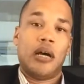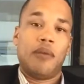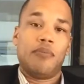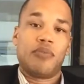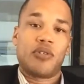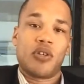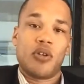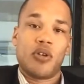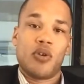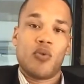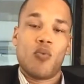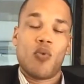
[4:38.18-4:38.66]

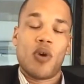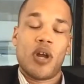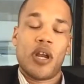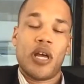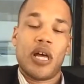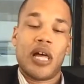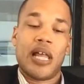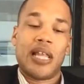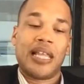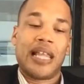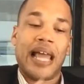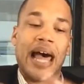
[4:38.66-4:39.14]
So you want
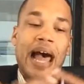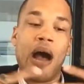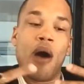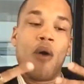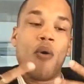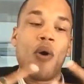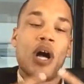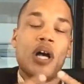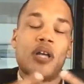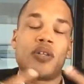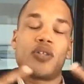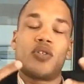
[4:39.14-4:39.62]
to
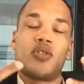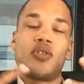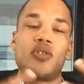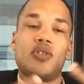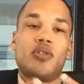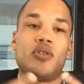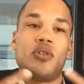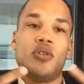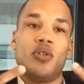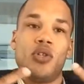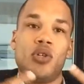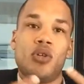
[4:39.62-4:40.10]
allow
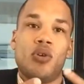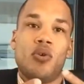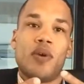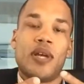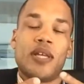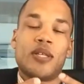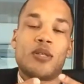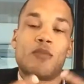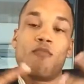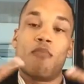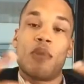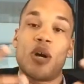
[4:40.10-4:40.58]
us to do
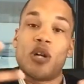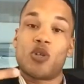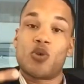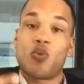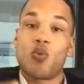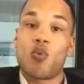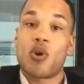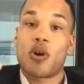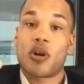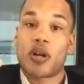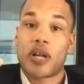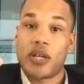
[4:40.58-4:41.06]
as
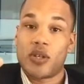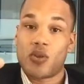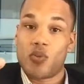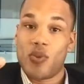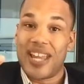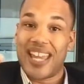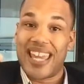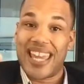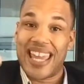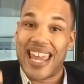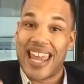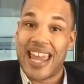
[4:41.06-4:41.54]
much work as
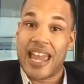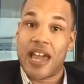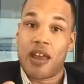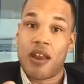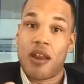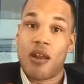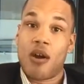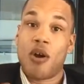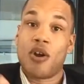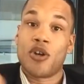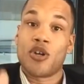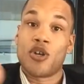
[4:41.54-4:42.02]
we
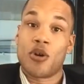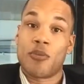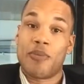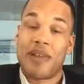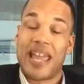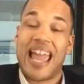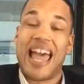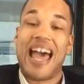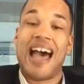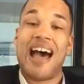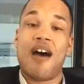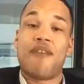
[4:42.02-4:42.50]
can on your
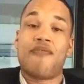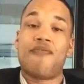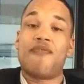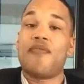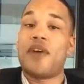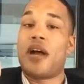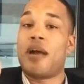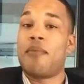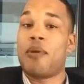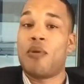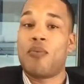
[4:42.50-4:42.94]
behalf.